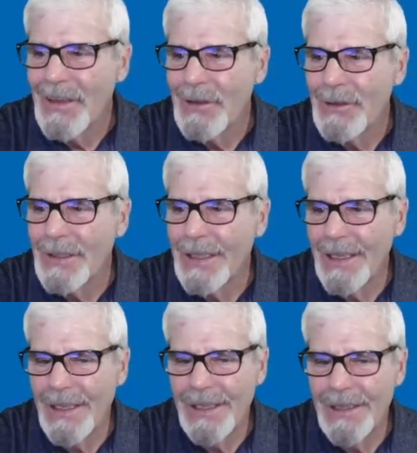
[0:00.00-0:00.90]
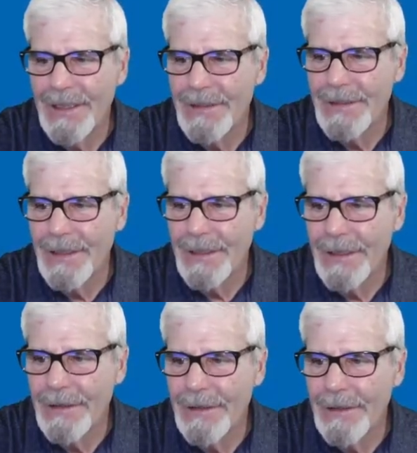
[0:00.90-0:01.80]
Okay, let's take
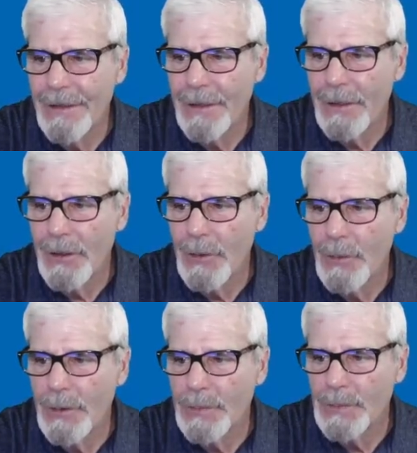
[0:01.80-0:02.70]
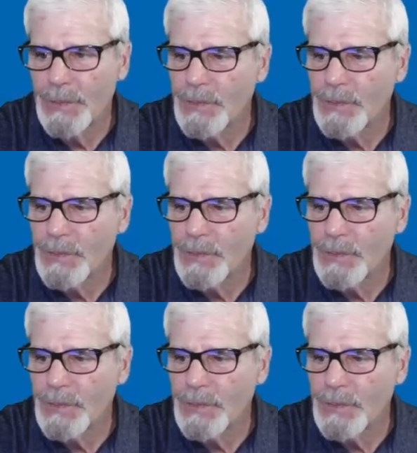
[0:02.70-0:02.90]
a look at another one.